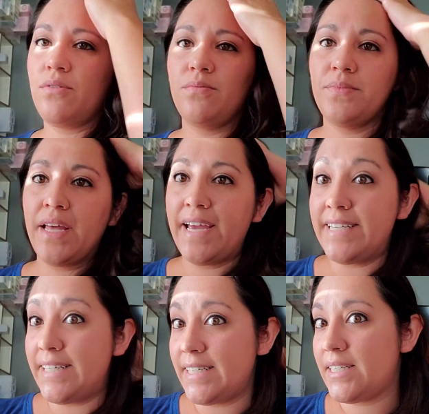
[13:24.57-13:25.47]
know. I
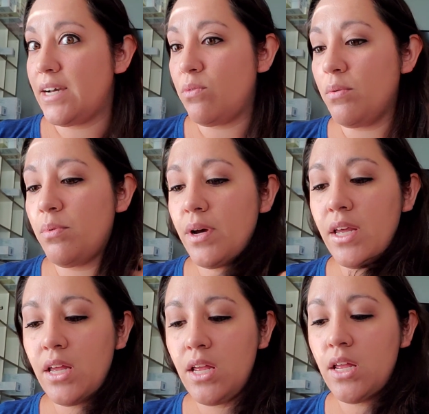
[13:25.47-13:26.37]
did at one point.
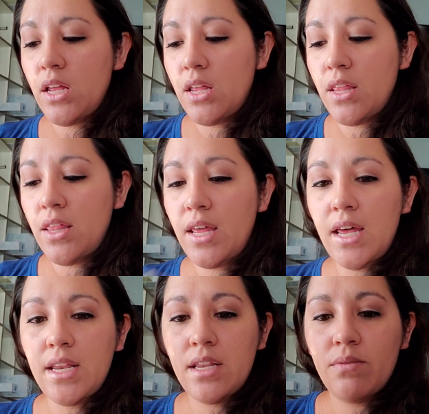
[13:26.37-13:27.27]

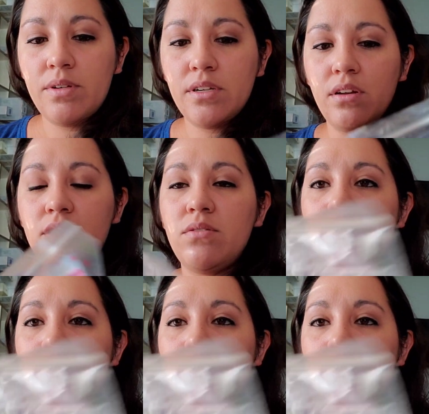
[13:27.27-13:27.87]
Then there was also